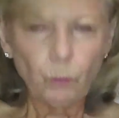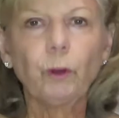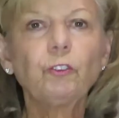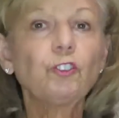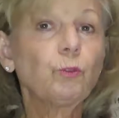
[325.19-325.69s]

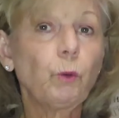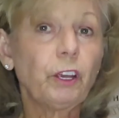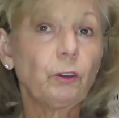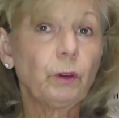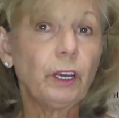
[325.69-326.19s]
with just
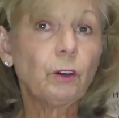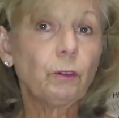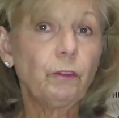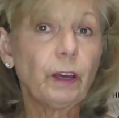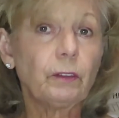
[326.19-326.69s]
regular
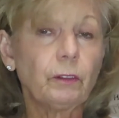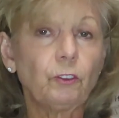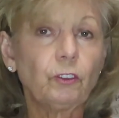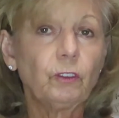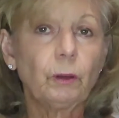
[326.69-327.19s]

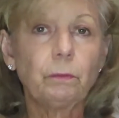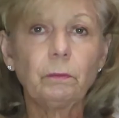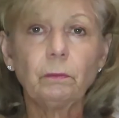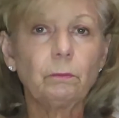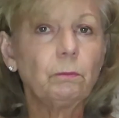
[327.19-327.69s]
interfacing, just a
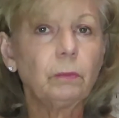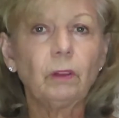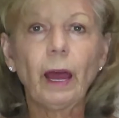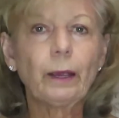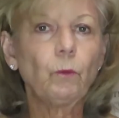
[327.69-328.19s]

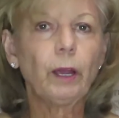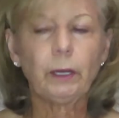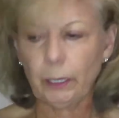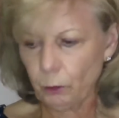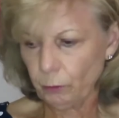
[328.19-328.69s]

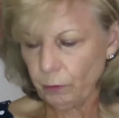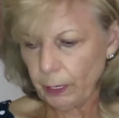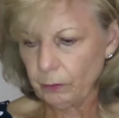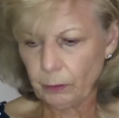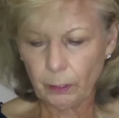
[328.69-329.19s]
lightweight
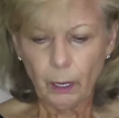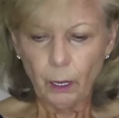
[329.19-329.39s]
interfacing.